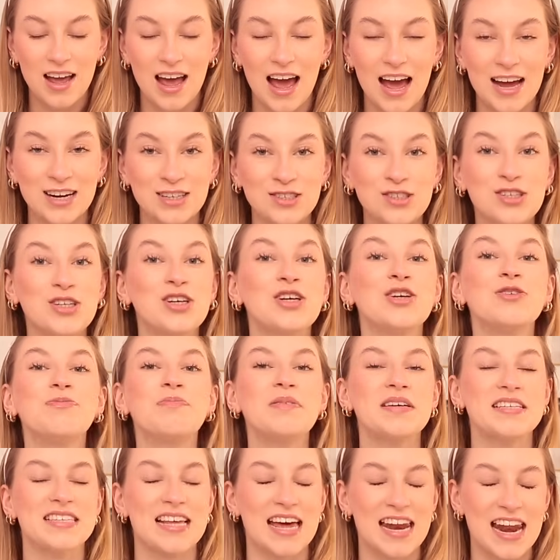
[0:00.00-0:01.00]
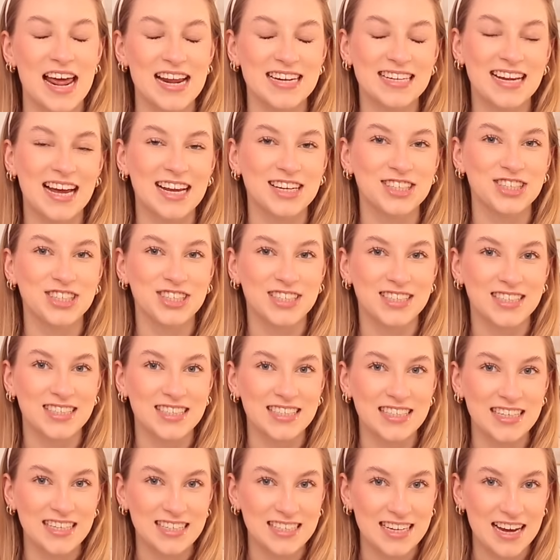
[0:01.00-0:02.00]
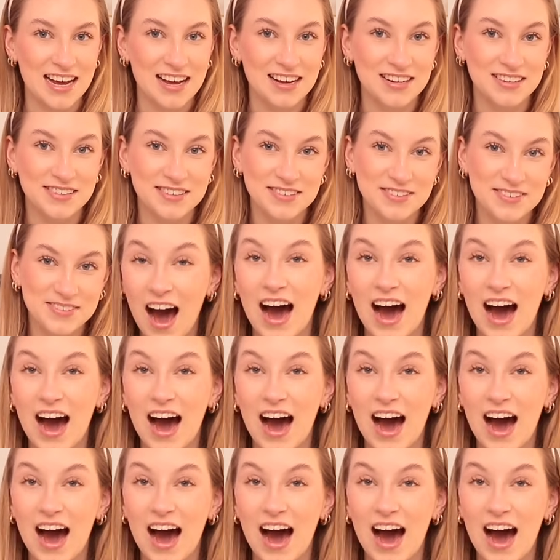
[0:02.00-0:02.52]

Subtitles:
and 2% attention to detail.